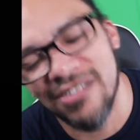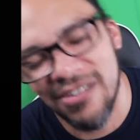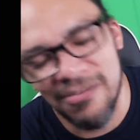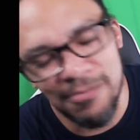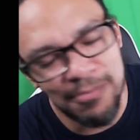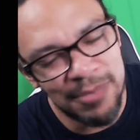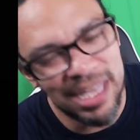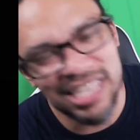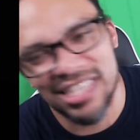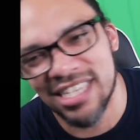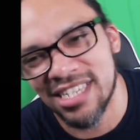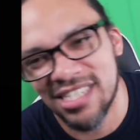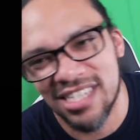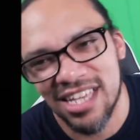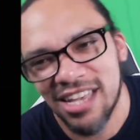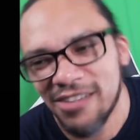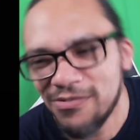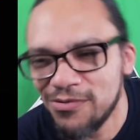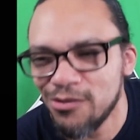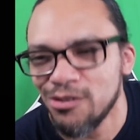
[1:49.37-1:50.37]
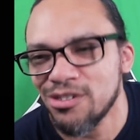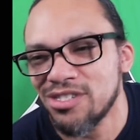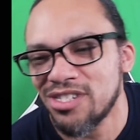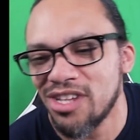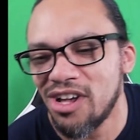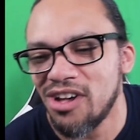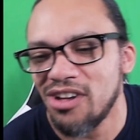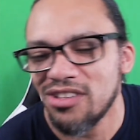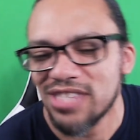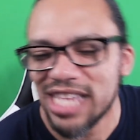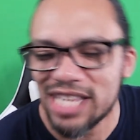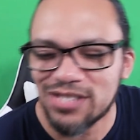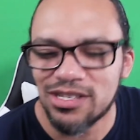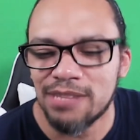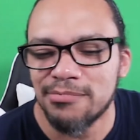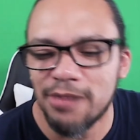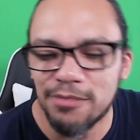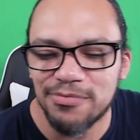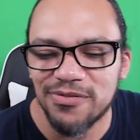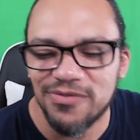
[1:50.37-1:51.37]
Make this a full song. That's what I'm
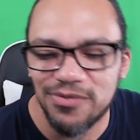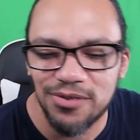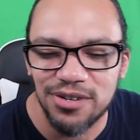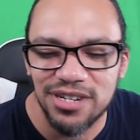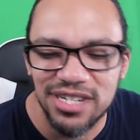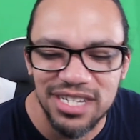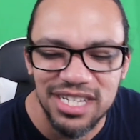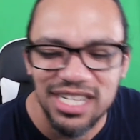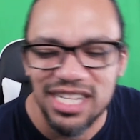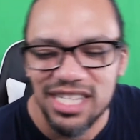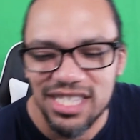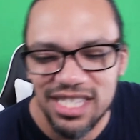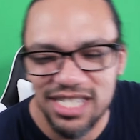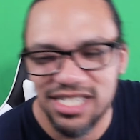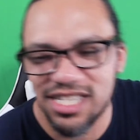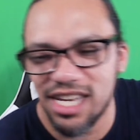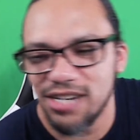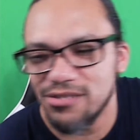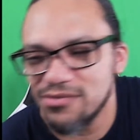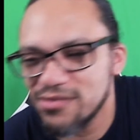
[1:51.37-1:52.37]
hoping for. Let's go.